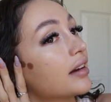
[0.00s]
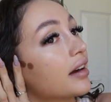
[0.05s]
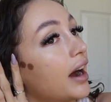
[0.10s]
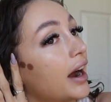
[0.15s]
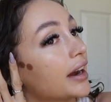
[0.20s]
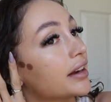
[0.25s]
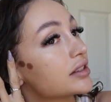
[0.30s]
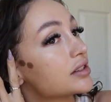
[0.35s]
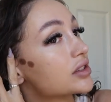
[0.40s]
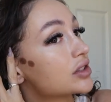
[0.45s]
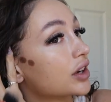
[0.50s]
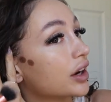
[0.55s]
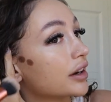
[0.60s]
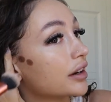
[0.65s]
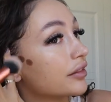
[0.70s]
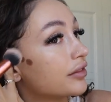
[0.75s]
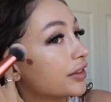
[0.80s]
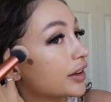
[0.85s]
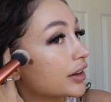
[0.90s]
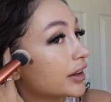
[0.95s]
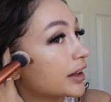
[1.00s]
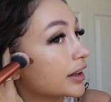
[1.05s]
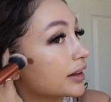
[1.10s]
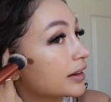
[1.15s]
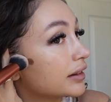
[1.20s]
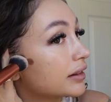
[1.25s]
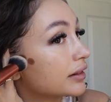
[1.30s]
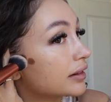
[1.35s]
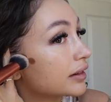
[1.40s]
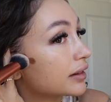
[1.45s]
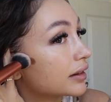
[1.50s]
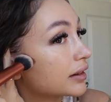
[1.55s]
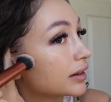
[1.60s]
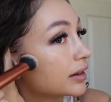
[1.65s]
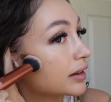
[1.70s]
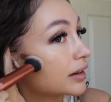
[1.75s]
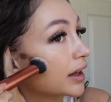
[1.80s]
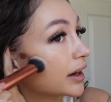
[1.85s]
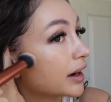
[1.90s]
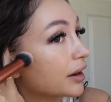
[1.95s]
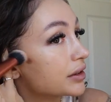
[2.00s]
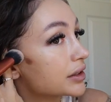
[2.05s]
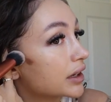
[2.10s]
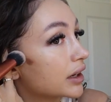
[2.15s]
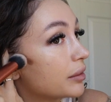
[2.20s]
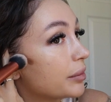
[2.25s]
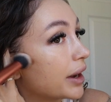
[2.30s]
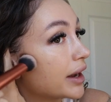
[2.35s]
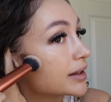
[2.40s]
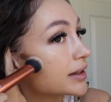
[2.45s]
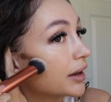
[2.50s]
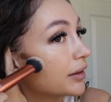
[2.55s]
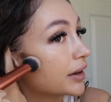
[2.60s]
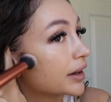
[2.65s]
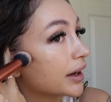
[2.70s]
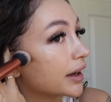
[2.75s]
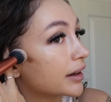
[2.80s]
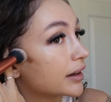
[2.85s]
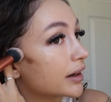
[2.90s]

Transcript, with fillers: I started feeling like I was gonna pass out again.